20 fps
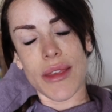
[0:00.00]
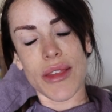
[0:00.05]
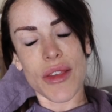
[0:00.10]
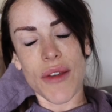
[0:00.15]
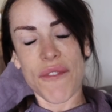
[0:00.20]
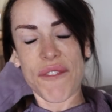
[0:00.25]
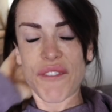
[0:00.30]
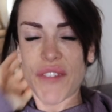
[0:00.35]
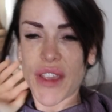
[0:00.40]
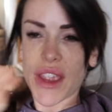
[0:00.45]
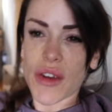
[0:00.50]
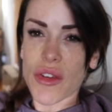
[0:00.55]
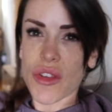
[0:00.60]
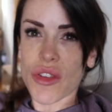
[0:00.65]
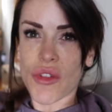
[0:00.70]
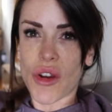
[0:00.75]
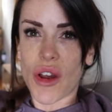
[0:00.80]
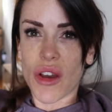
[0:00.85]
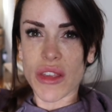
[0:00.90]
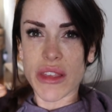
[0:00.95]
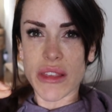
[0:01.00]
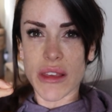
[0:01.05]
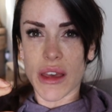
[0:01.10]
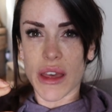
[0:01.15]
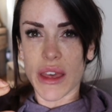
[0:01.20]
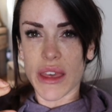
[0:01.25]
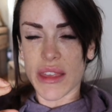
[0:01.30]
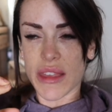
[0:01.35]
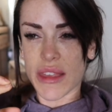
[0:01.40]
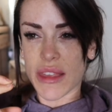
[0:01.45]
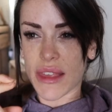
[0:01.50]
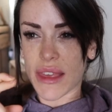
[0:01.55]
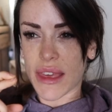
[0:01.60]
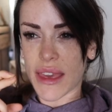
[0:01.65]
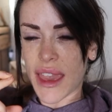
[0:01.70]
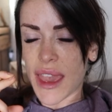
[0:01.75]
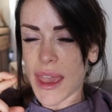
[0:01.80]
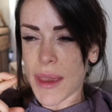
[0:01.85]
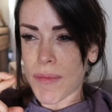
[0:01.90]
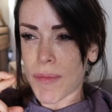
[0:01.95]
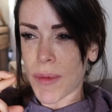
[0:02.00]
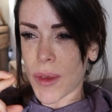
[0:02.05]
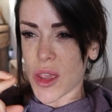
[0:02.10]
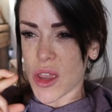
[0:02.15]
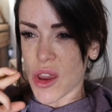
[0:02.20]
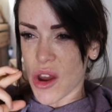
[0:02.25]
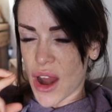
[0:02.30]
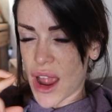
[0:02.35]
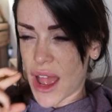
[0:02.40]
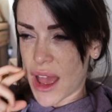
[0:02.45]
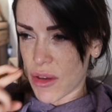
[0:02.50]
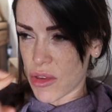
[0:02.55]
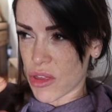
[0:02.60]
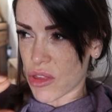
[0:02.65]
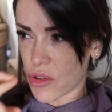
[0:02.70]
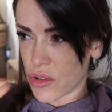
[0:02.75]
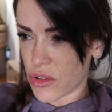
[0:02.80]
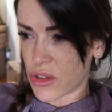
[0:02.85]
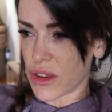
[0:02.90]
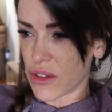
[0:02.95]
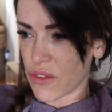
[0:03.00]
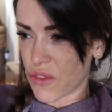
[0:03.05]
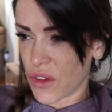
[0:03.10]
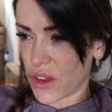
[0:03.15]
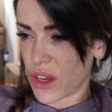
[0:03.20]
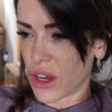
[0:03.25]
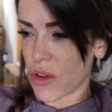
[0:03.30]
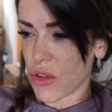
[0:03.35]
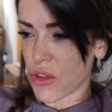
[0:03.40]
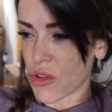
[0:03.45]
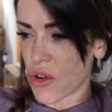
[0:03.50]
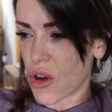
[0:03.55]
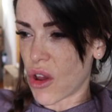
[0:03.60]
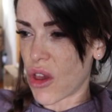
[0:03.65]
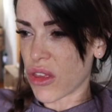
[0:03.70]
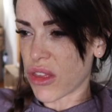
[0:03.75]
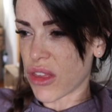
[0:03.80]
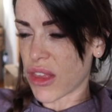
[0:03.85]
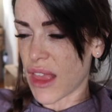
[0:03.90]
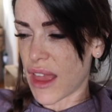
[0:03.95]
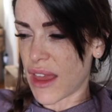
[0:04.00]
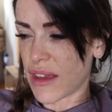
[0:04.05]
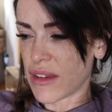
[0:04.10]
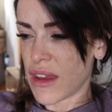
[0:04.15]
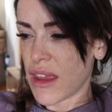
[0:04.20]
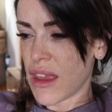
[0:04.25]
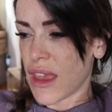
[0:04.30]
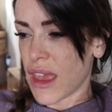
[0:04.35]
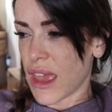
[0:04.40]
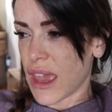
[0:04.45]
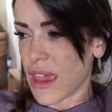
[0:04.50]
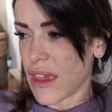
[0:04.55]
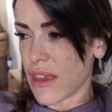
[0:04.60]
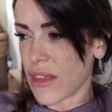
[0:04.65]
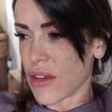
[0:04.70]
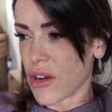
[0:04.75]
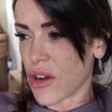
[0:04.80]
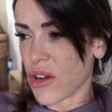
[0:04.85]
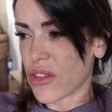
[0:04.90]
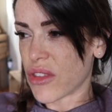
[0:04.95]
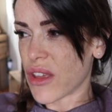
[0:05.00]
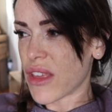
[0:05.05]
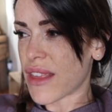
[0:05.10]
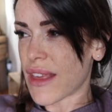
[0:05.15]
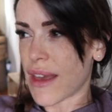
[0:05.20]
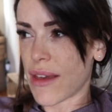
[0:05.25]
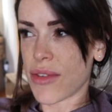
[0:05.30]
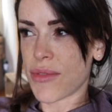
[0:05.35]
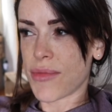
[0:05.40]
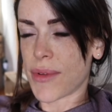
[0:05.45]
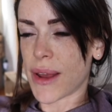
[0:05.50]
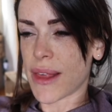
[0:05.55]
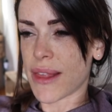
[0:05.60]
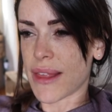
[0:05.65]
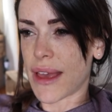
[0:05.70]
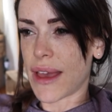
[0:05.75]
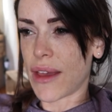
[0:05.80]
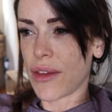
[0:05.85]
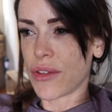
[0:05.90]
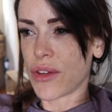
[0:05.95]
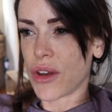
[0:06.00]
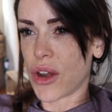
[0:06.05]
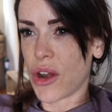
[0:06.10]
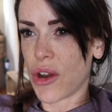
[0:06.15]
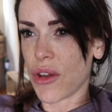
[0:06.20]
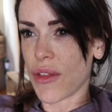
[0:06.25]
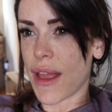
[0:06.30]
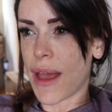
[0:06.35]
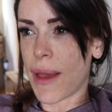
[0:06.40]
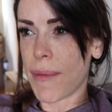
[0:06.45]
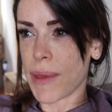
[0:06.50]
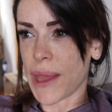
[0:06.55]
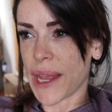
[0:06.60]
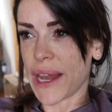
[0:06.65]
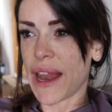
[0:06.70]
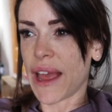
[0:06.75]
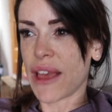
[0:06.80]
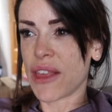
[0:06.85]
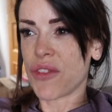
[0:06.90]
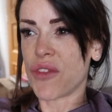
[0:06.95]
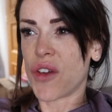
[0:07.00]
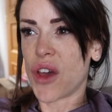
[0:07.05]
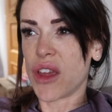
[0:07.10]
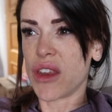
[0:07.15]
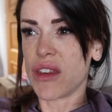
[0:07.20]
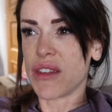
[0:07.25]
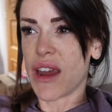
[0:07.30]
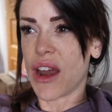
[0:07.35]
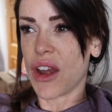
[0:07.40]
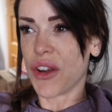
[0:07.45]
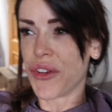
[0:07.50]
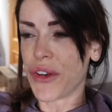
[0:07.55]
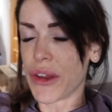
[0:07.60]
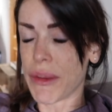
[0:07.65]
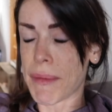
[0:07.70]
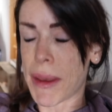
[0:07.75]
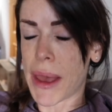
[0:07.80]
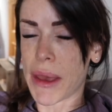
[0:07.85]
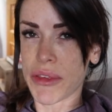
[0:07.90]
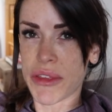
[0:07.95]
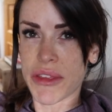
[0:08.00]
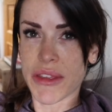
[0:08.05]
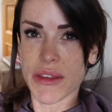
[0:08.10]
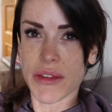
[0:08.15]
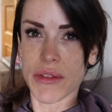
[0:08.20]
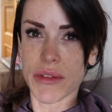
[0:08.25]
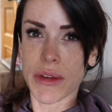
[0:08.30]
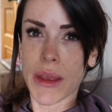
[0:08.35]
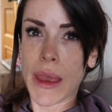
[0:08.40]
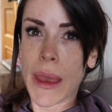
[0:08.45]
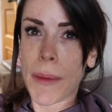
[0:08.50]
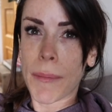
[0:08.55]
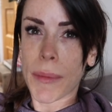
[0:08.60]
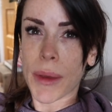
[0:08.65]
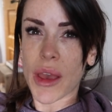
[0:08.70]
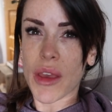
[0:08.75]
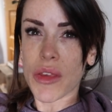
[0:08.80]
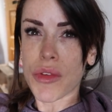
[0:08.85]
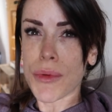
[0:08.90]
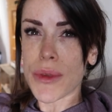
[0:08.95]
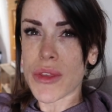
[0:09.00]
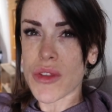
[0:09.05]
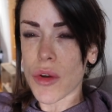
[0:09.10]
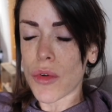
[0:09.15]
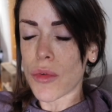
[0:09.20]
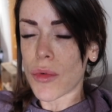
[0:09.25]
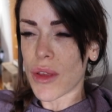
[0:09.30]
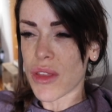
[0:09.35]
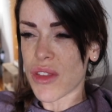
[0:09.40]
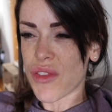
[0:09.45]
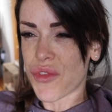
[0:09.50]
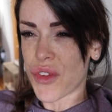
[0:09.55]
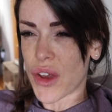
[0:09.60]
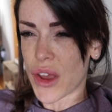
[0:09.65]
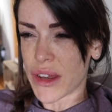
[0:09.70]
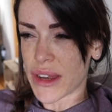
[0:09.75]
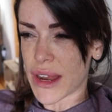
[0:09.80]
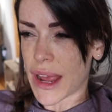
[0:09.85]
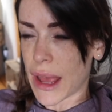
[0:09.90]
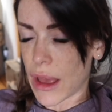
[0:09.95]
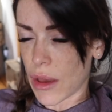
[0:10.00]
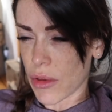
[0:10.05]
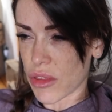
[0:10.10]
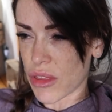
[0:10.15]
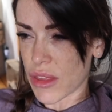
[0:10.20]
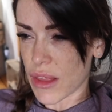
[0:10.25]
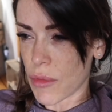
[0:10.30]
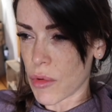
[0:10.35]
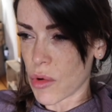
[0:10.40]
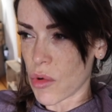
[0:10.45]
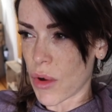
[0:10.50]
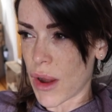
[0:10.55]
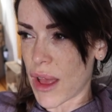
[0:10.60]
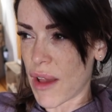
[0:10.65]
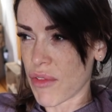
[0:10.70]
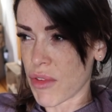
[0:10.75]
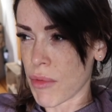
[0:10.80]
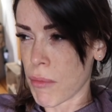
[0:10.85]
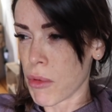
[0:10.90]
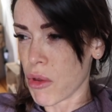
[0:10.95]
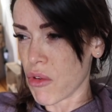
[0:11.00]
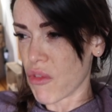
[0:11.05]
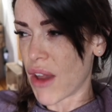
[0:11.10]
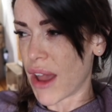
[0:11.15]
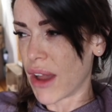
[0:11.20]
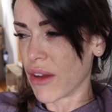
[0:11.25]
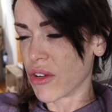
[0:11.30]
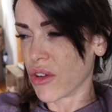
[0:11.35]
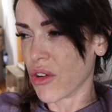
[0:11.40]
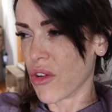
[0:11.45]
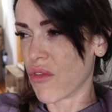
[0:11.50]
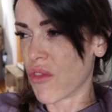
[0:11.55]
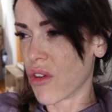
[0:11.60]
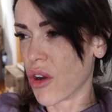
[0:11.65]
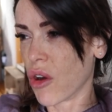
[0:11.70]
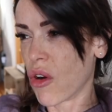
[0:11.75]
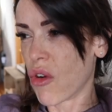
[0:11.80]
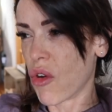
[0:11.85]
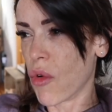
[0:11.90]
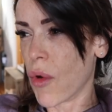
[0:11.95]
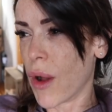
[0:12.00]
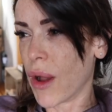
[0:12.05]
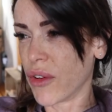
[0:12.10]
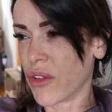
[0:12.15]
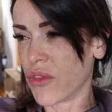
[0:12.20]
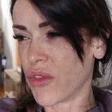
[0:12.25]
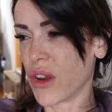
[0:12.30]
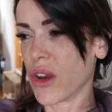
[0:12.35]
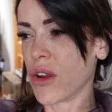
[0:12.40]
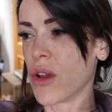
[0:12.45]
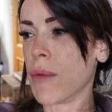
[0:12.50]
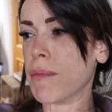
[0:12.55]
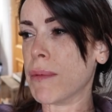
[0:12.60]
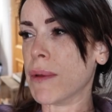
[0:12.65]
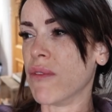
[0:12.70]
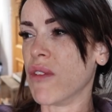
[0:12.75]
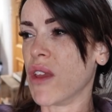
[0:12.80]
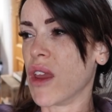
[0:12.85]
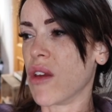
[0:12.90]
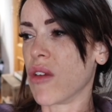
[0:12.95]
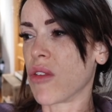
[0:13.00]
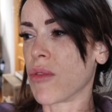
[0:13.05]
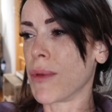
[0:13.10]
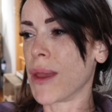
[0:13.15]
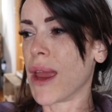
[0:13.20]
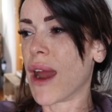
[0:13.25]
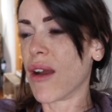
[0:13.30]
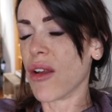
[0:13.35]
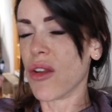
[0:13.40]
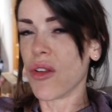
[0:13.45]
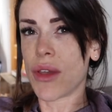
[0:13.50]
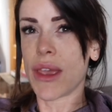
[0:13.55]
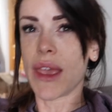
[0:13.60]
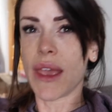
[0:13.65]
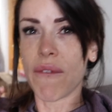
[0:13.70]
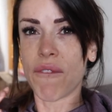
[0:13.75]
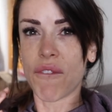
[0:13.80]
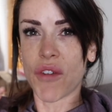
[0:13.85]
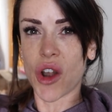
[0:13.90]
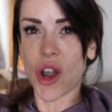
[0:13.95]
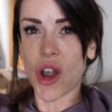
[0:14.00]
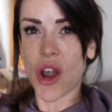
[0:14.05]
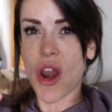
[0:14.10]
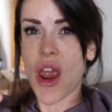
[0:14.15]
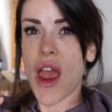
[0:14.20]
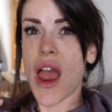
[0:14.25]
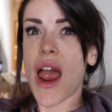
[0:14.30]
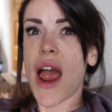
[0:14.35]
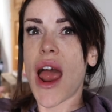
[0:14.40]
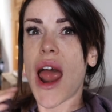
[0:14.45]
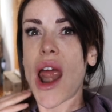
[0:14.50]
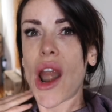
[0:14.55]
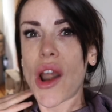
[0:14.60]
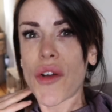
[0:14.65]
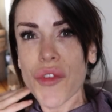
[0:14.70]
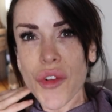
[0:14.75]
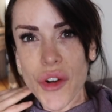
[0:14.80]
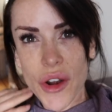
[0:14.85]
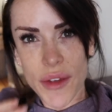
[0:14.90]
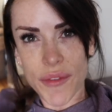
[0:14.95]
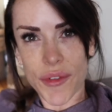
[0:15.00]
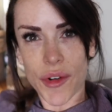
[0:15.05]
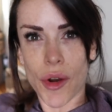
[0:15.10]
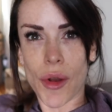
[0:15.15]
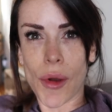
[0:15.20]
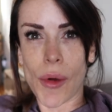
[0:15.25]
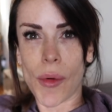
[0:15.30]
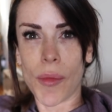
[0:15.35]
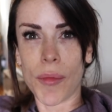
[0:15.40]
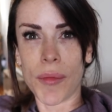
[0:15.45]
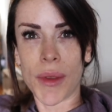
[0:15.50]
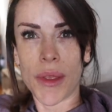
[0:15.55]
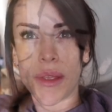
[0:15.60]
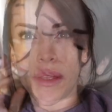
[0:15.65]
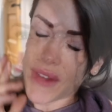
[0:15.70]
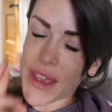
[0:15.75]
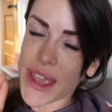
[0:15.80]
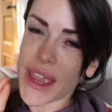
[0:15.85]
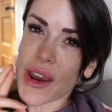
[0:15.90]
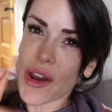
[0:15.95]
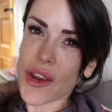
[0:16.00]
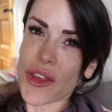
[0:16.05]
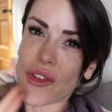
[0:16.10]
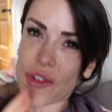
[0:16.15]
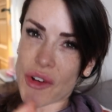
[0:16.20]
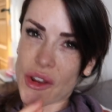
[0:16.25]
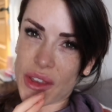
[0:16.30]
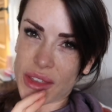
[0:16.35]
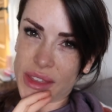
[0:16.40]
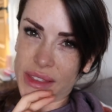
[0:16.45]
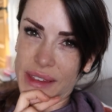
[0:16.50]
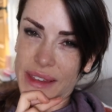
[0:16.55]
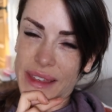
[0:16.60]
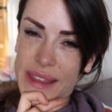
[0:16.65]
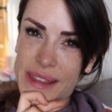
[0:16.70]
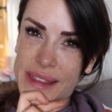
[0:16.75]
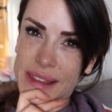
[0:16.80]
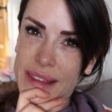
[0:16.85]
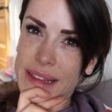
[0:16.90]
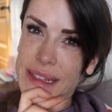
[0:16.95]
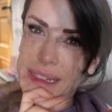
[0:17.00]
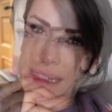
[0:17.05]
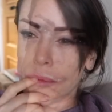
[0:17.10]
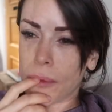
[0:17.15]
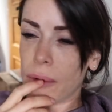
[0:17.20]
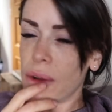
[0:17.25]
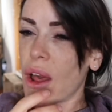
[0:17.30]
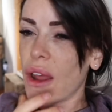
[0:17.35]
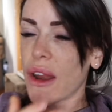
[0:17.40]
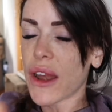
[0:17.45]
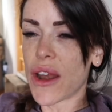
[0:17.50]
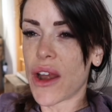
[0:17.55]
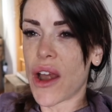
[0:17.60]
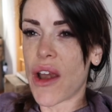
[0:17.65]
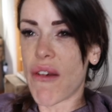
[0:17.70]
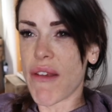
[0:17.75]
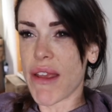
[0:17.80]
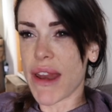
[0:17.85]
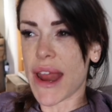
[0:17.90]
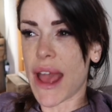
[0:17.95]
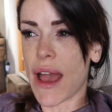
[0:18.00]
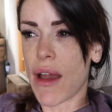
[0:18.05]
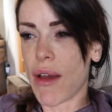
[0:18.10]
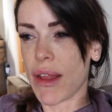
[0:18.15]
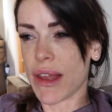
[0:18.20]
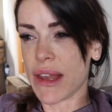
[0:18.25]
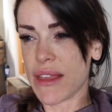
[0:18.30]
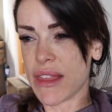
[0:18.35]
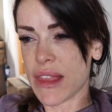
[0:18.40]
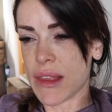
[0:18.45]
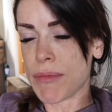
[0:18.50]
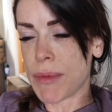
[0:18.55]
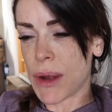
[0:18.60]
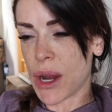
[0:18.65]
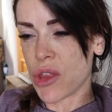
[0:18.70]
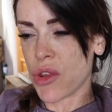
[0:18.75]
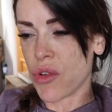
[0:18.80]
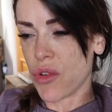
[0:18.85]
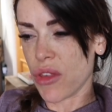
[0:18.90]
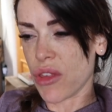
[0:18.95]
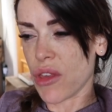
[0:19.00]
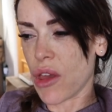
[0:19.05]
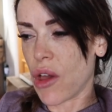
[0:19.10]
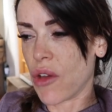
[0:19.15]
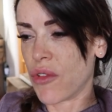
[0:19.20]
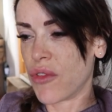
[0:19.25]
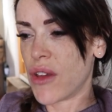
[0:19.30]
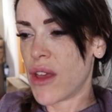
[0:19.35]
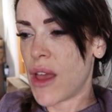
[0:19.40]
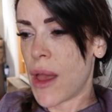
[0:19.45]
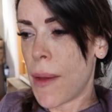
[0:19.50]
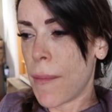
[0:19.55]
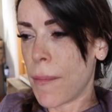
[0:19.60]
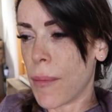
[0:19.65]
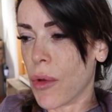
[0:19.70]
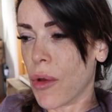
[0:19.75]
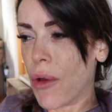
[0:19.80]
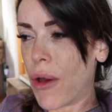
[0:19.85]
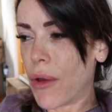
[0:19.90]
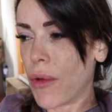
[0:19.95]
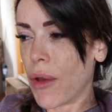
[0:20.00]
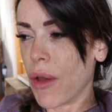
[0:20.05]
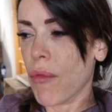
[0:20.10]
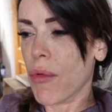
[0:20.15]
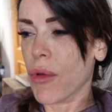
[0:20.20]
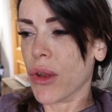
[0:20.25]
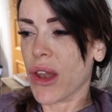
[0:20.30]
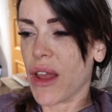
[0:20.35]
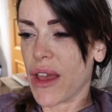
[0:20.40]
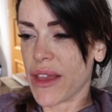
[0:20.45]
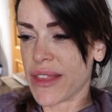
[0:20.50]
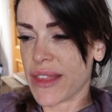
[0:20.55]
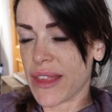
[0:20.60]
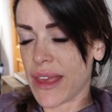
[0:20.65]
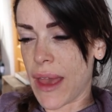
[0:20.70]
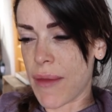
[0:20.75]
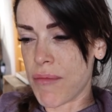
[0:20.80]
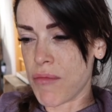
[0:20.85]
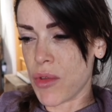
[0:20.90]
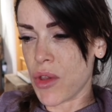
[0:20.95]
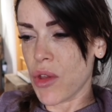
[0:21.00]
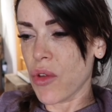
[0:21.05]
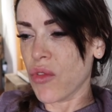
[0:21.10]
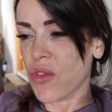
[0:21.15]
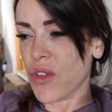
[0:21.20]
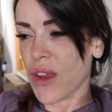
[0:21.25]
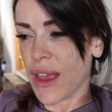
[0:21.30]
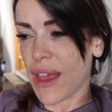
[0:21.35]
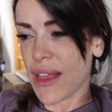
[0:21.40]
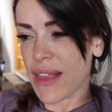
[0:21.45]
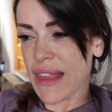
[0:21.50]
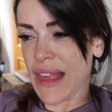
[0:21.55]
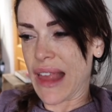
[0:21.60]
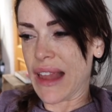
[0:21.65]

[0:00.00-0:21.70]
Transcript: So fingers crossed, guys, keep your house hunting fingers crossed that either this house works out or that me and Lex find our dream house soon, because we don't want to find a house that we're going to have to move out of or grow out of in a couple of years. We are looking for our forever home. Fingers crossed, guys. We're not in a hurry now, at least the pressure is off, but I would like to get moved and get